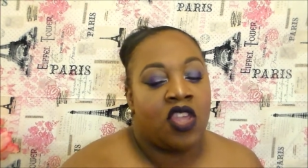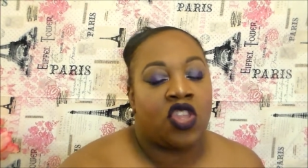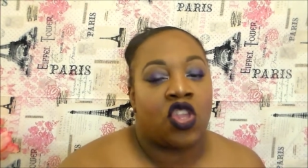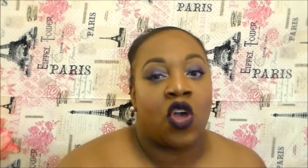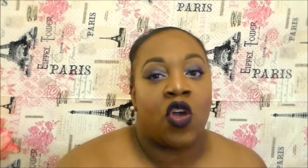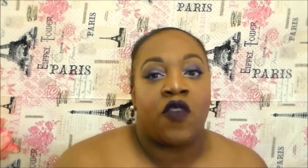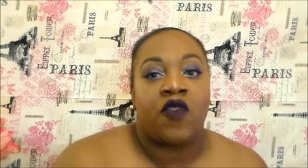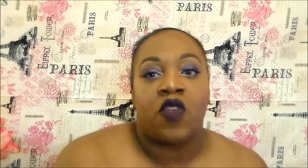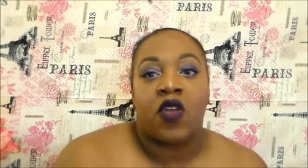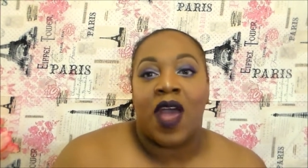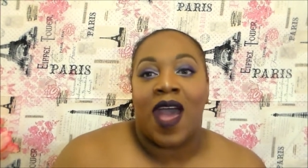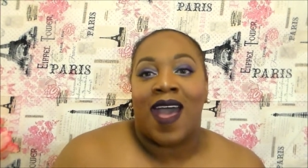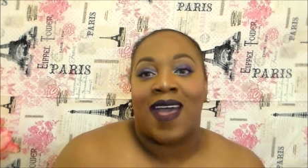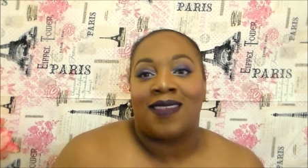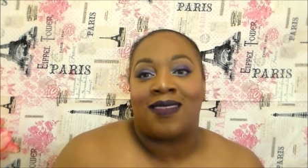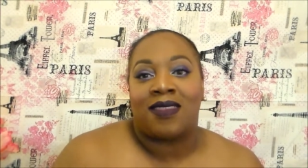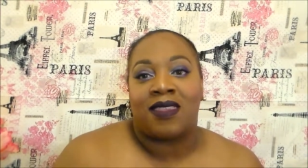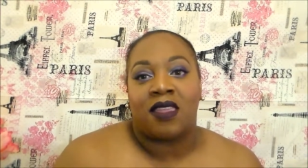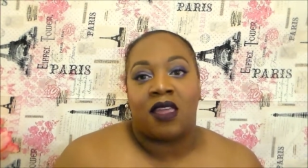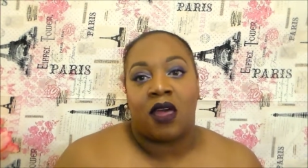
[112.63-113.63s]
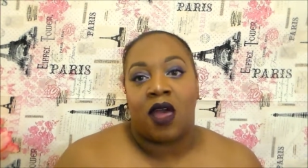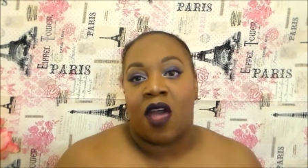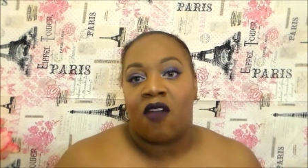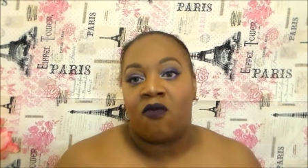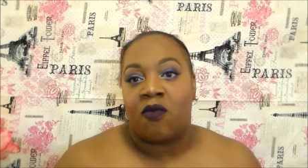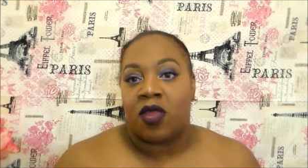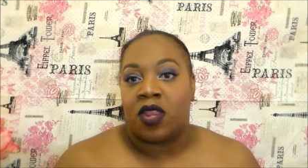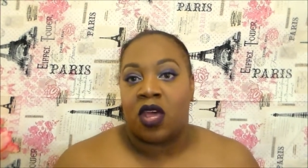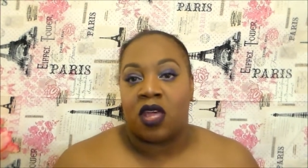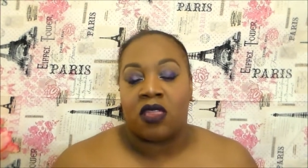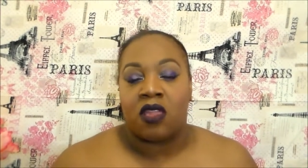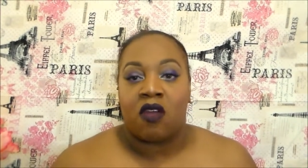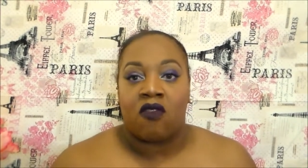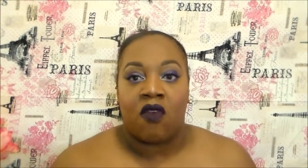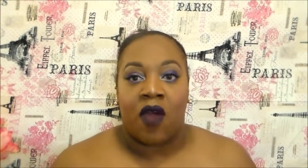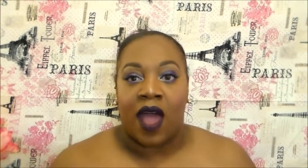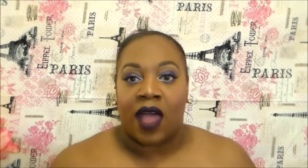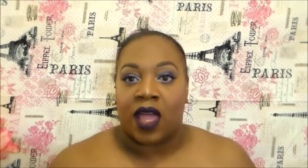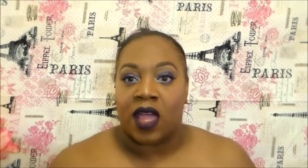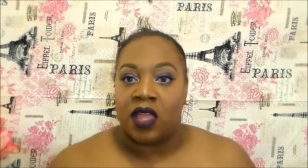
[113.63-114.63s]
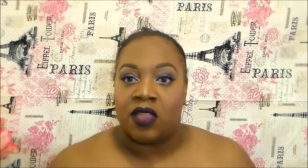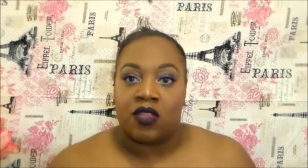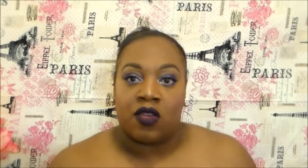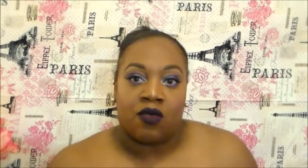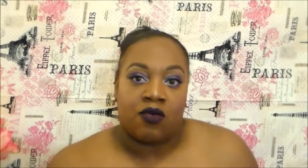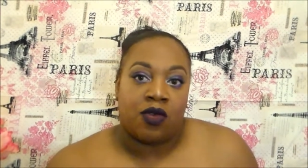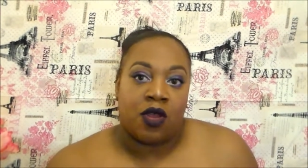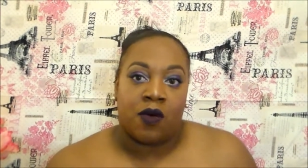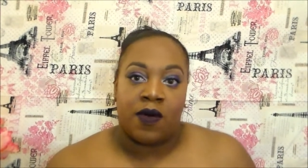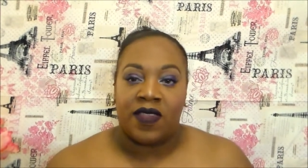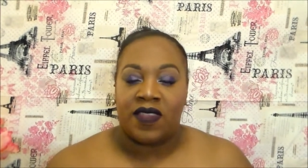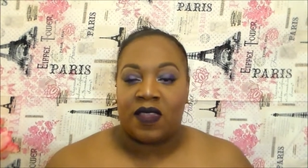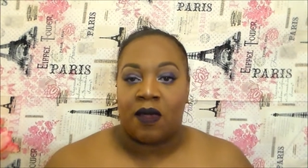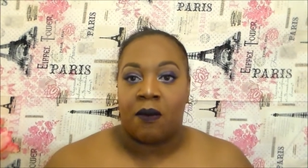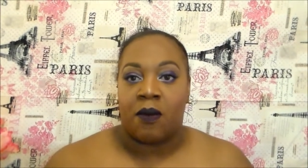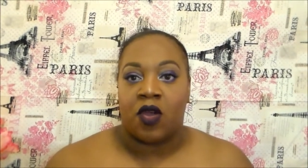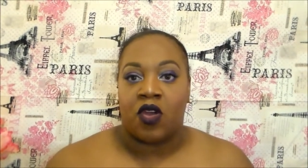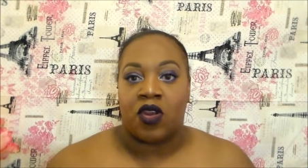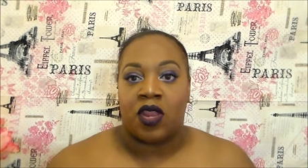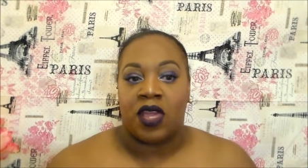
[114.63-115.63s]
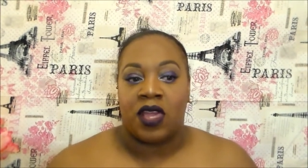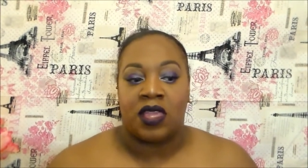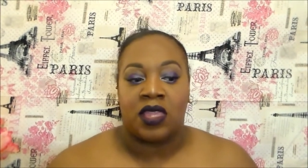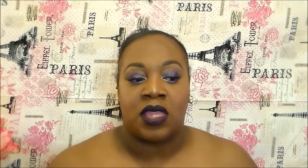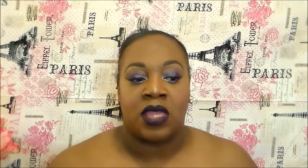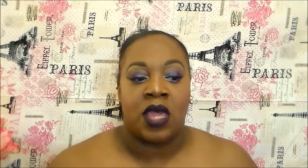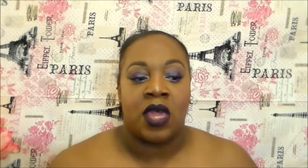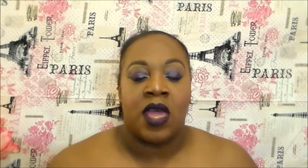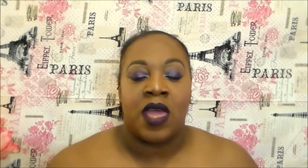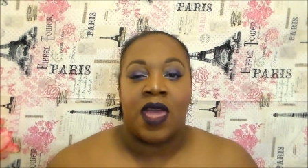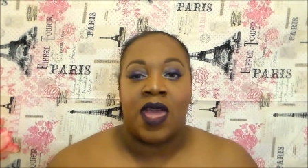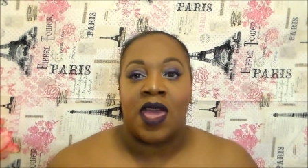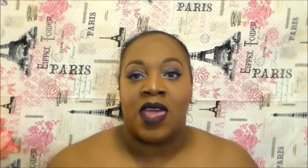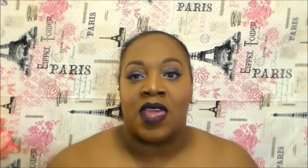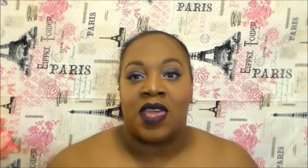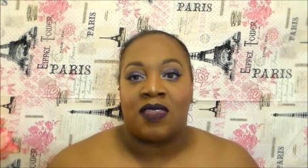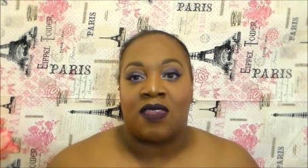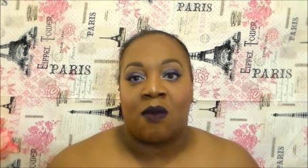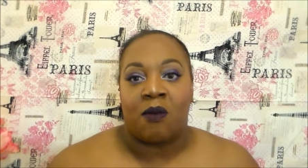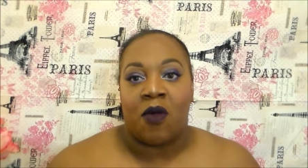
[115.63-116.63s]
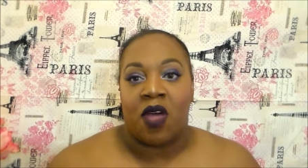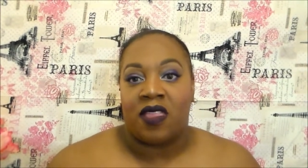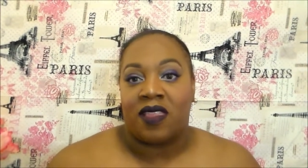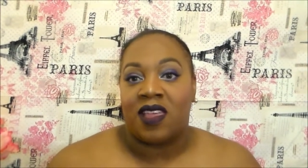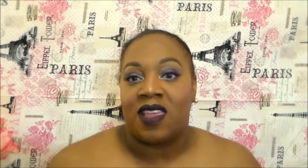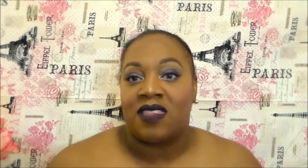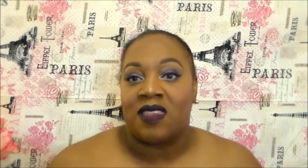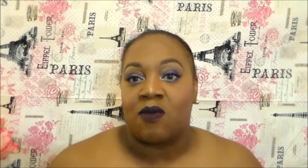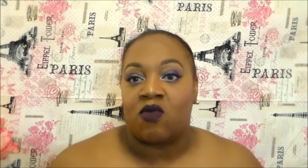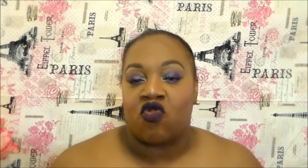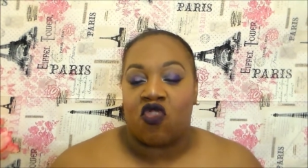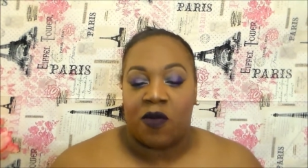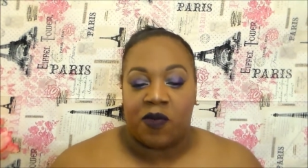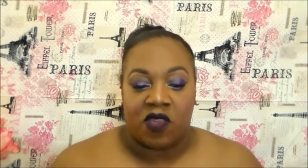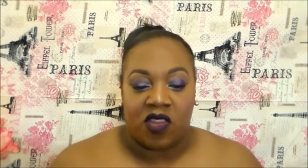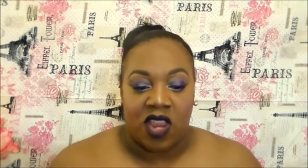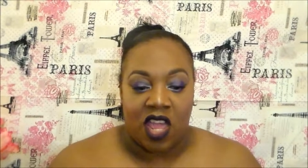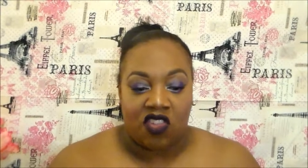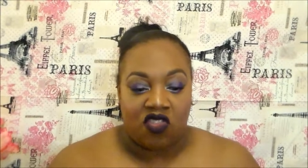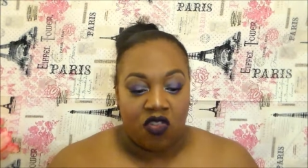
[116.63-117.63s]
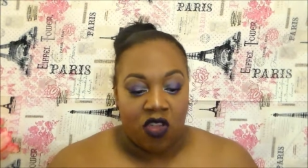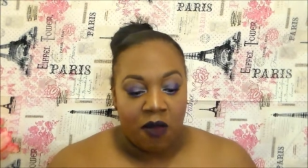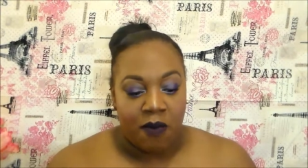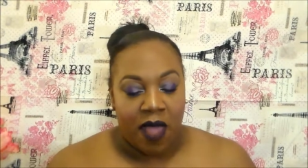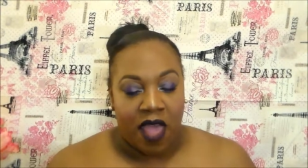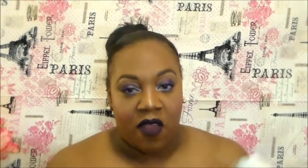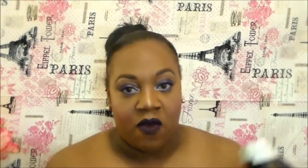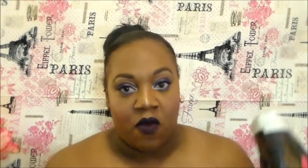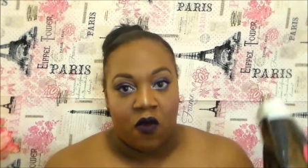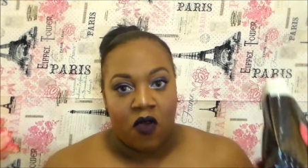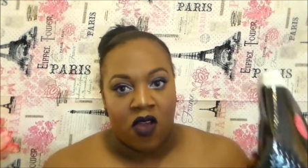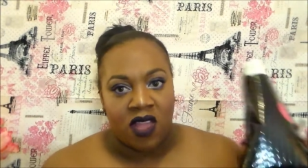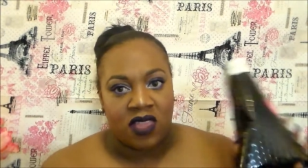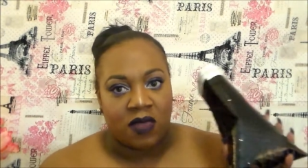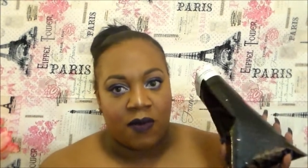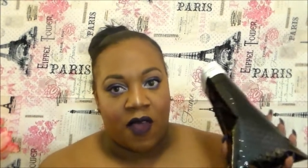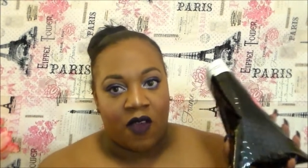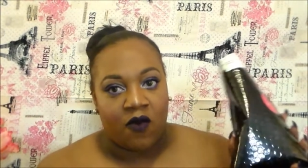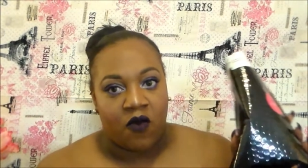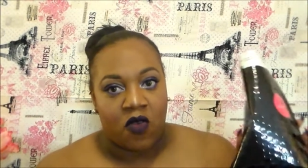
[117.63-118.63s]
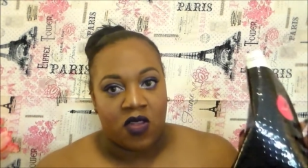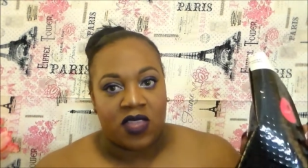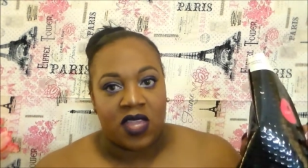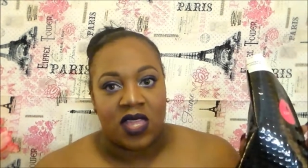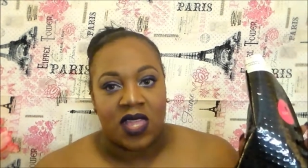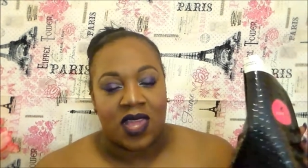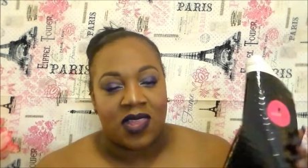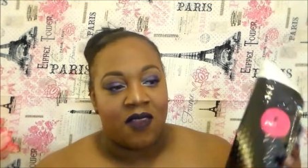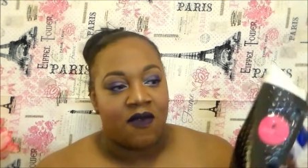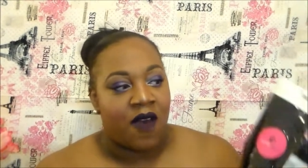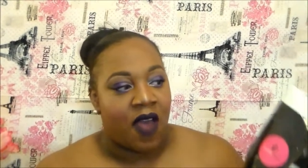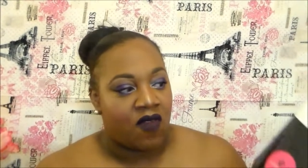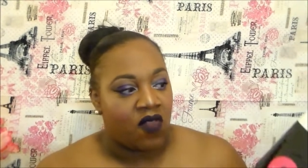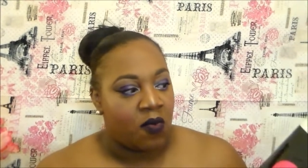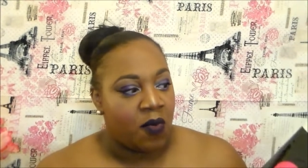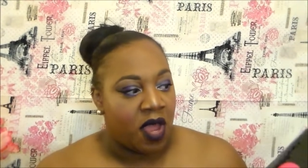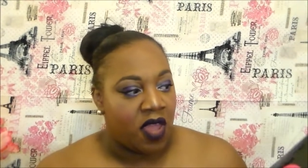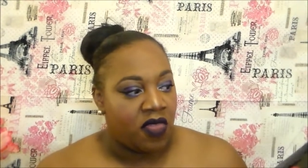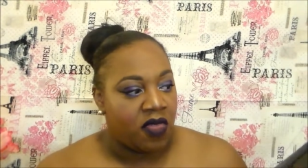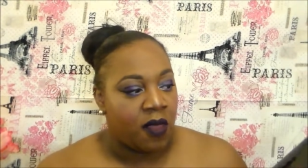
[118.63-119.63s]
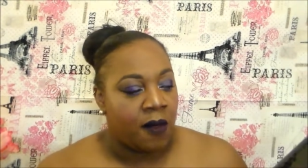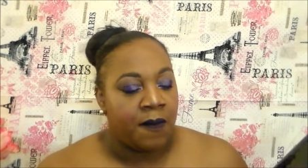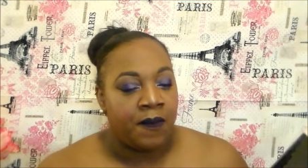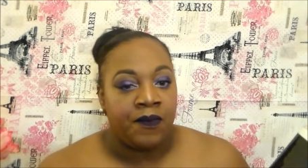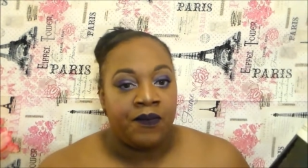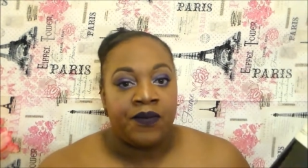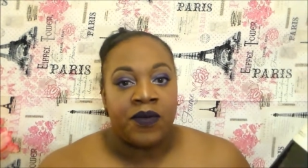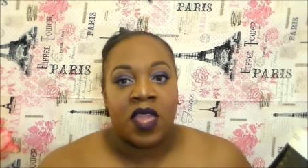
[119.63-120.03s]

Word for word: So if you guys still have been under a rock and don't know what Scentbird is, it is a monthly subscription that you can pay for. It's about $14.95 a month.